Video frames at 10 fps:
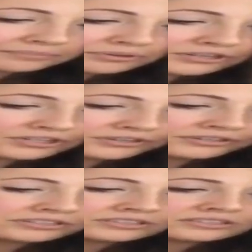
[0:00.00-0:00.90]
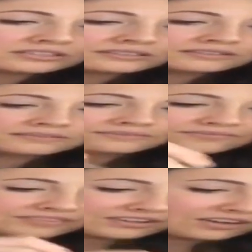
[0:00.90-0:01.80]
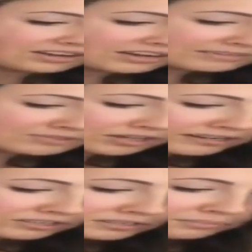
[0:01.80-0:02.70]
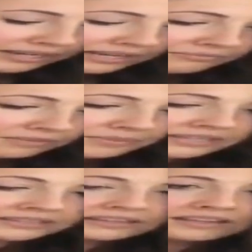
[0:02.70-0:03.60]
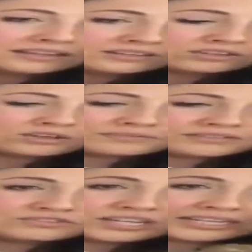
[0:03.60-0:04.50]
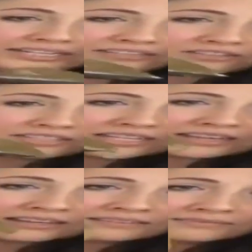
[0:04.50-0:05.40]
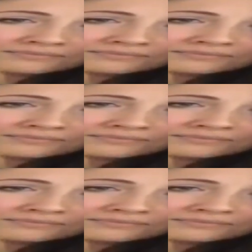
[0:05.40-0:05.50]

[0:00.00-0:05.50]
produced, I'm trying not to break up the big globs of jelly. Can you see that?